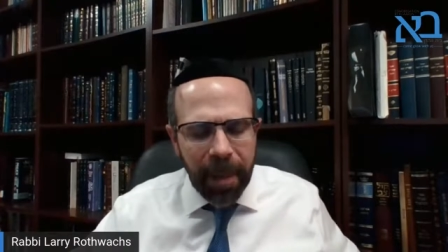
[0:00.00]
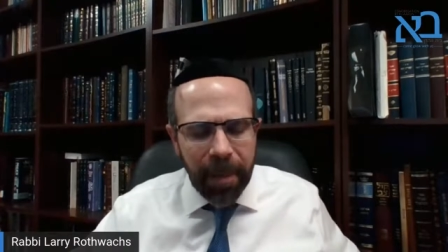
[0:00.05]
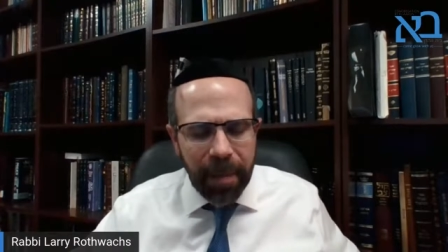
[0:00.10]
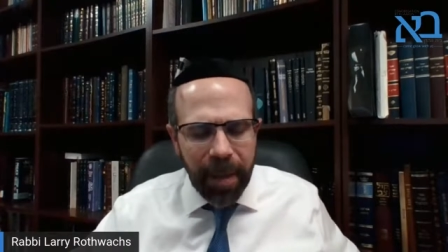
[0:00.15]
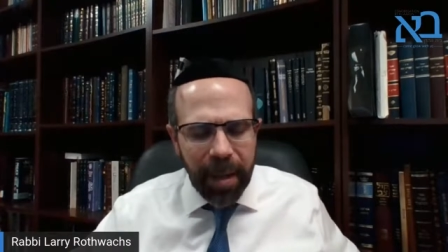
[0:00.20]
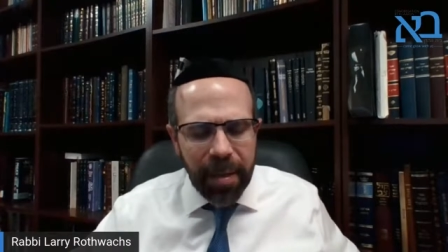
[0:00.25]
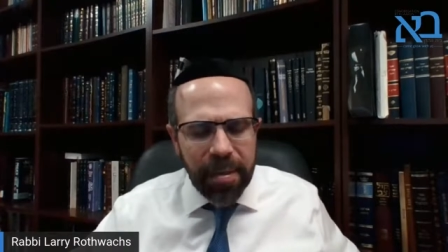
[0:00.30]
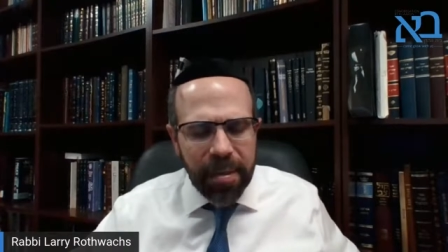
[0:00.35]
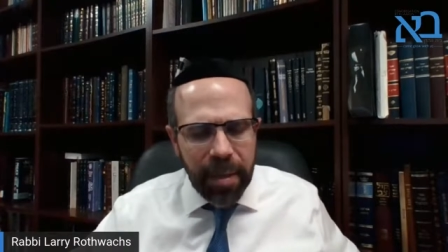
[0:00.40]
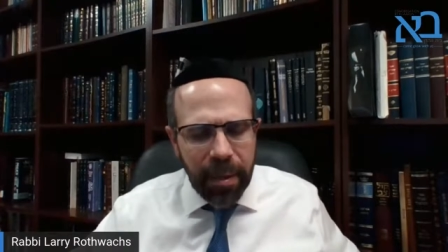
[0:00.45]

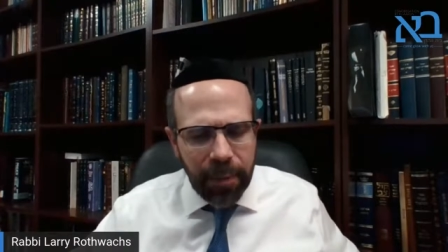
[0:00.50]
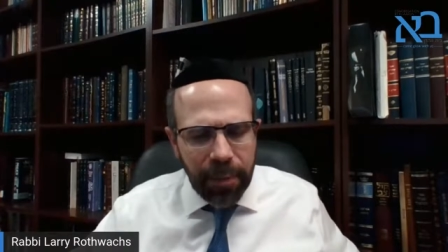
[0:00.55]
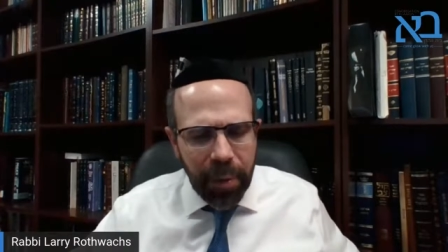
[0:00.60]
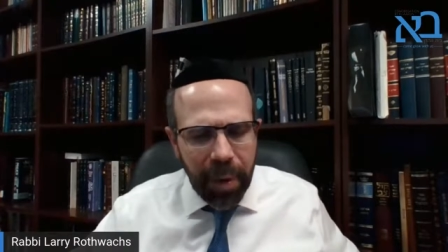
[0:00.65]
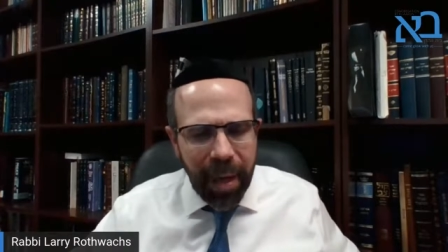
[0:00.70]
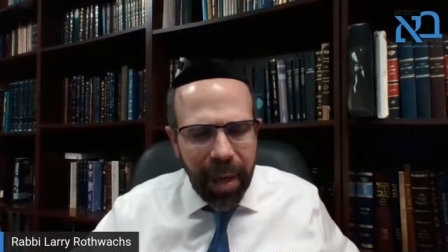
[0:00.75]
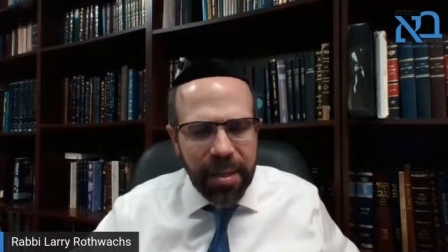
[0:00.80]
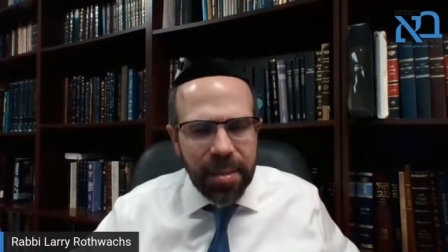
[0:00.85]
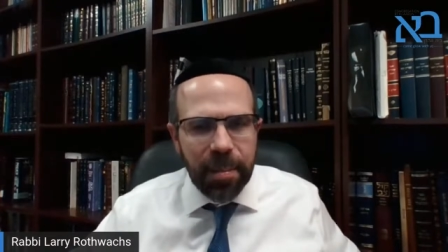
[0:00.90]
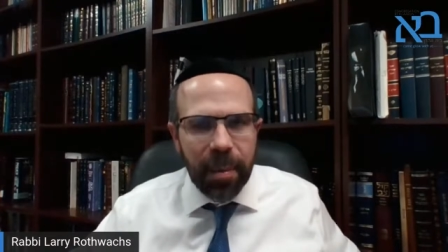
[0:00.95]
And that is that
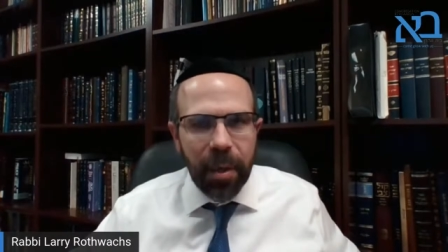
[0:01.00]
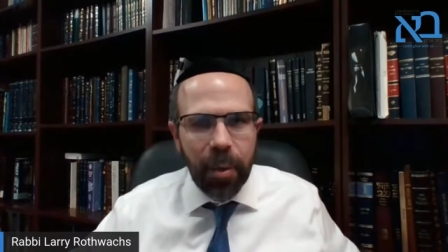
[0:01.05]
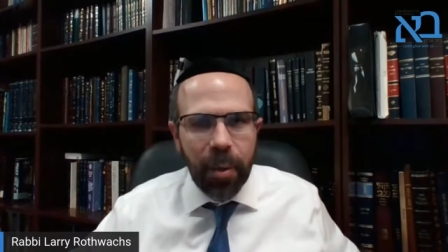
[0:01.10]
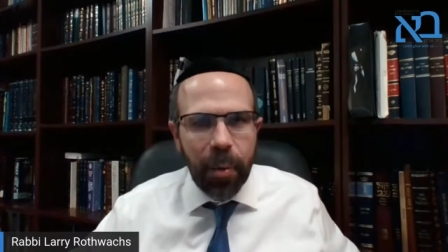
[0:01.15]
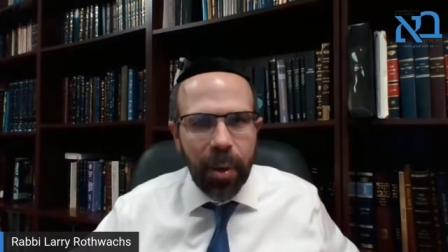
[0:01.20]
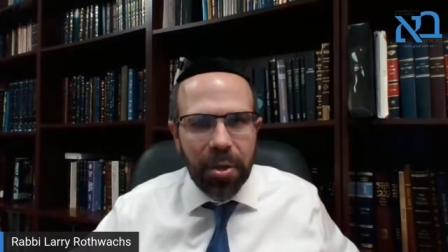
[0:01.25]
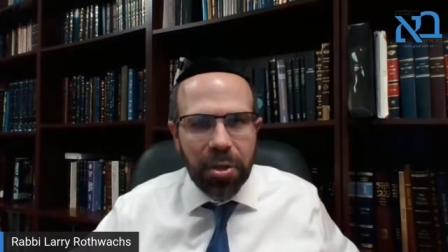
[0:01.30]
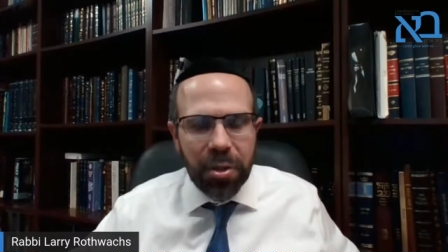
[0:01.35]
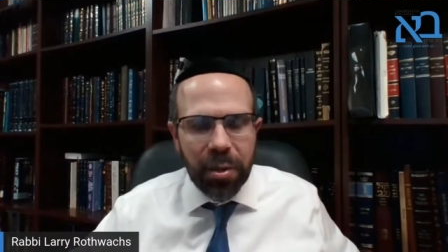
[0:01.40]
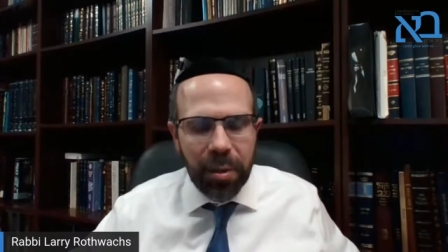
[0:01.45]
if you ask me a
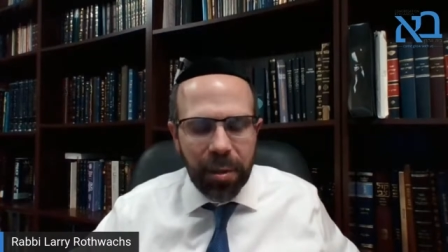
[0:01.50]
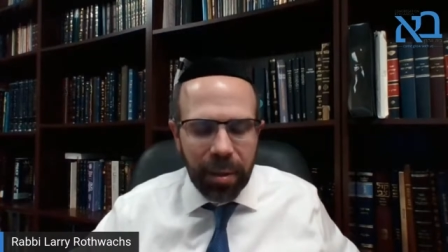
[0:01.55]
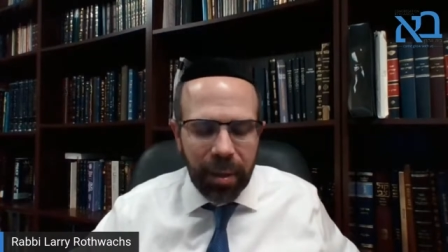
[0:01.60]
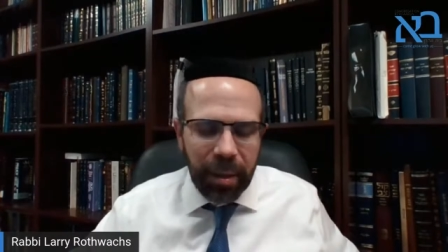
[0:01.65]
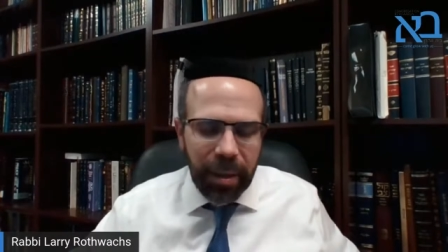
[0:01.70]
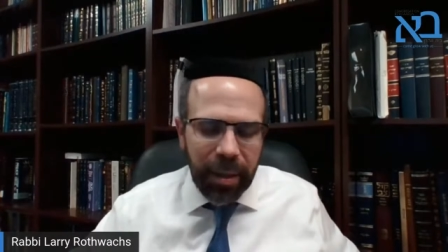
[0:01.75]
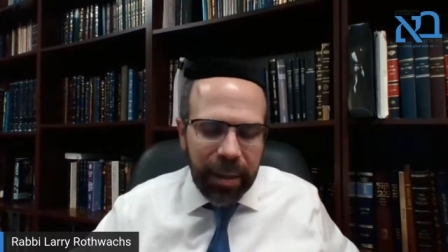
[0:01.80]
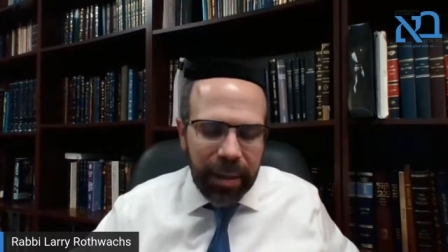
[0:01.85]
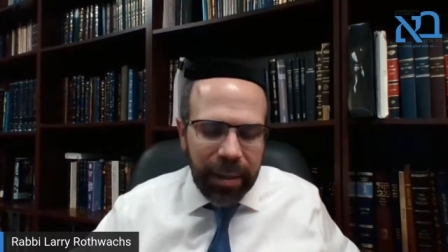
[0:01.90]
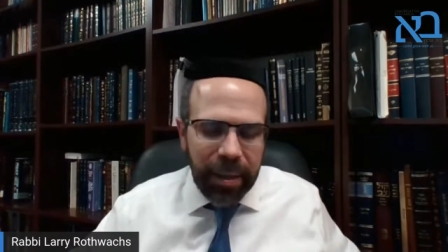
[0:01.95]
question,
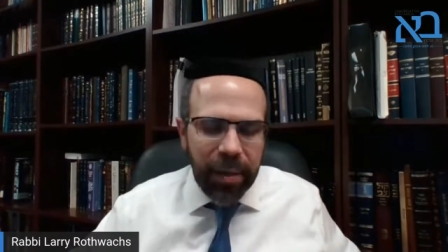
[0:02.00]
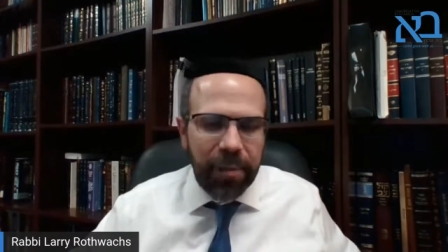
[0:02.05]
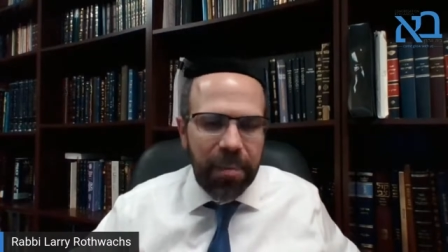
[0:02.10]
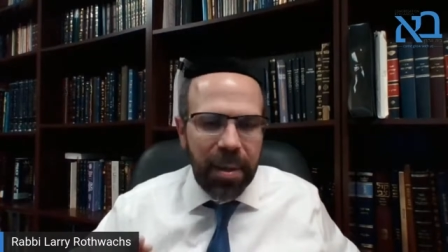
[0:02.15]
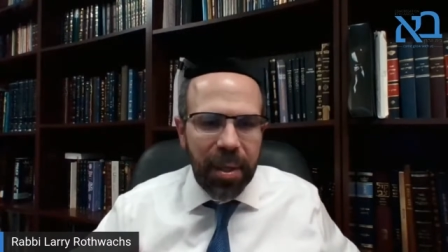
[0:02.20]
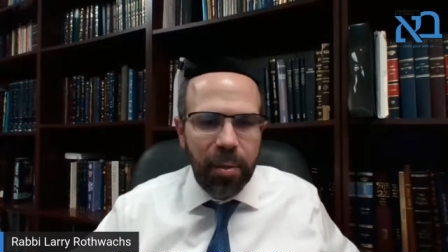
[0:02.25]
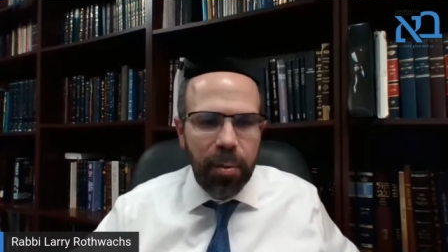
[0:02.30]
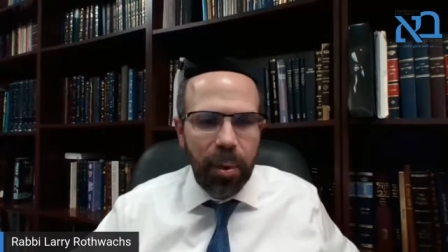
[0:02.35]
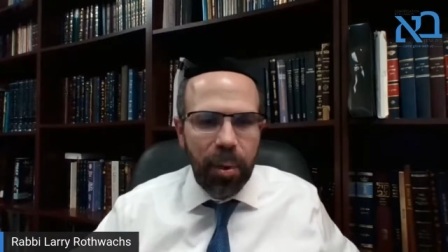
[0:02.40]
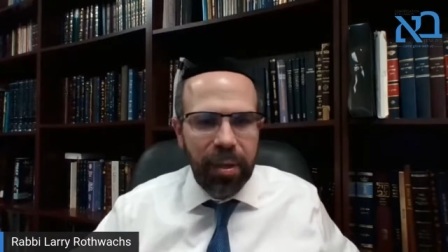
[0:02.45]

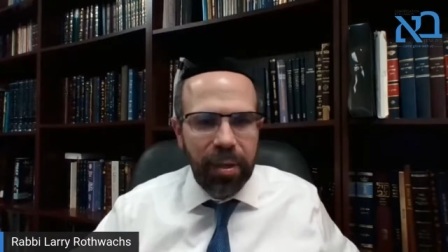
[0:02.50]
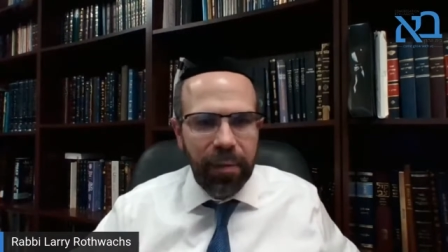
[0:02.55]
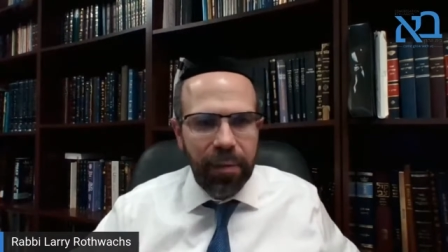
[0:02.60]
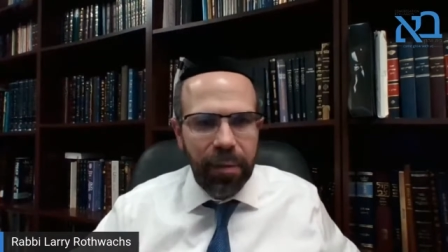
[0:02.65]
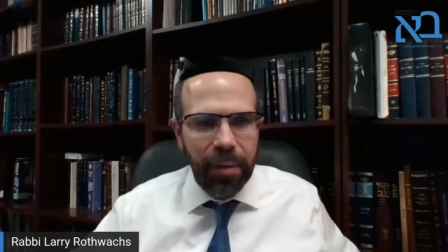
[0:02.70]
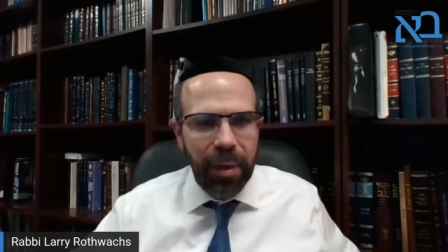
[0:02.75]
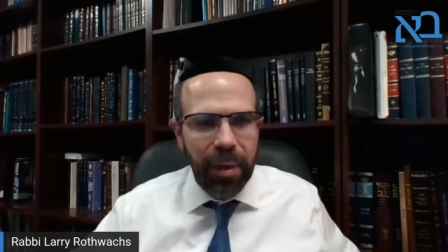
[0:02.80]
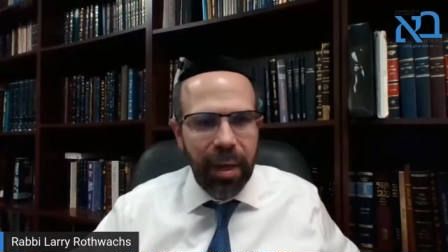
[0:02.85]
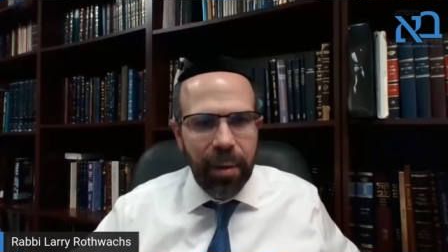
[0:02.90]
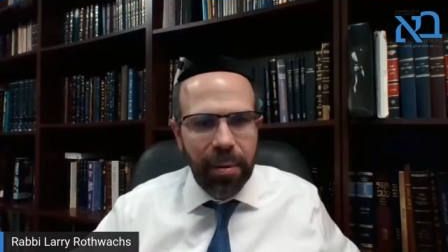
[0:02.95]
give me
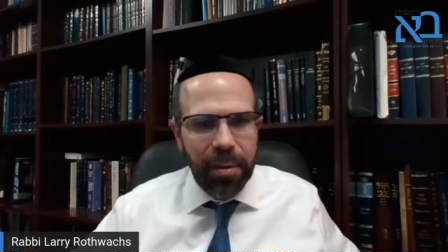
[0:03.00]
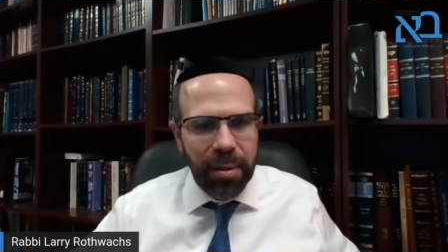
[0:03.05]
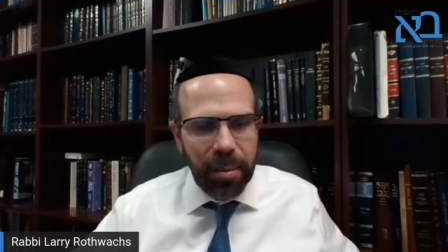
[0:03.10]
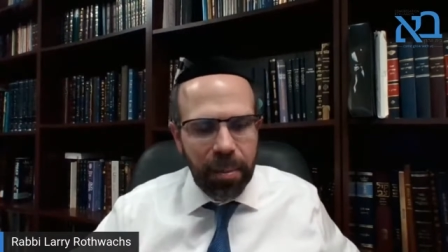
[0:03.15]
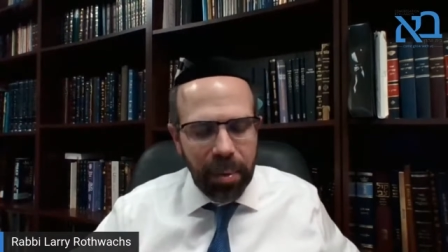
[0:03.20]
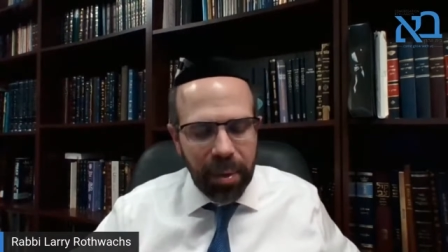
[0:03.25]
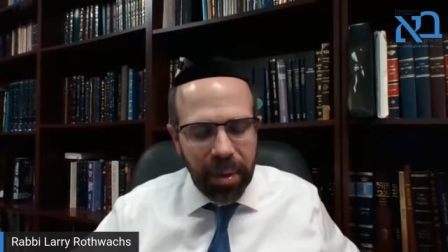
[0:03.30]
24 hours.